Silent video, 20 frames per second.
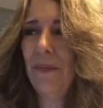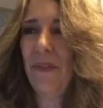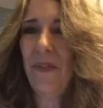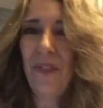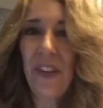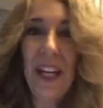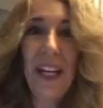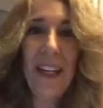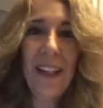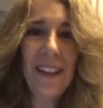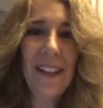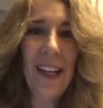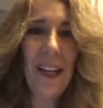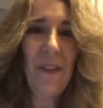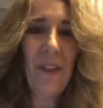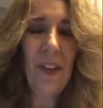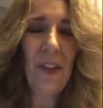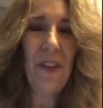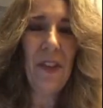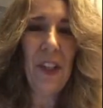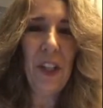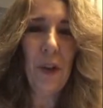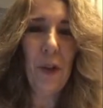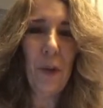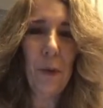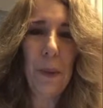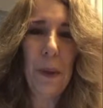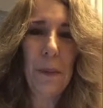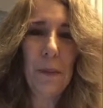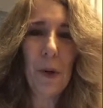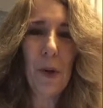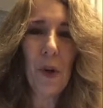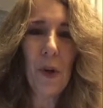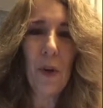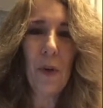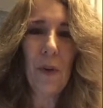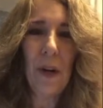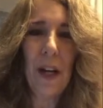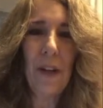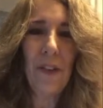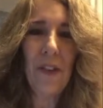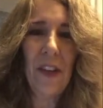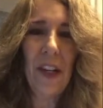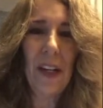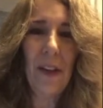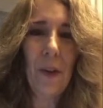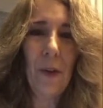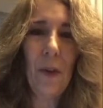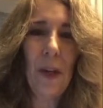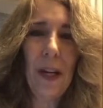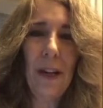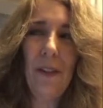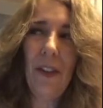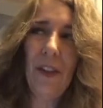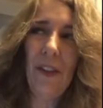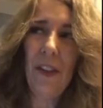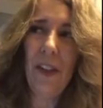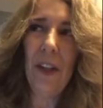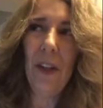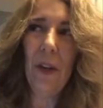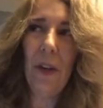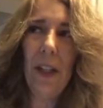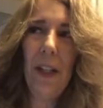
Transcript: fake Navy SEALs, people going around saying they're Navy SEAL.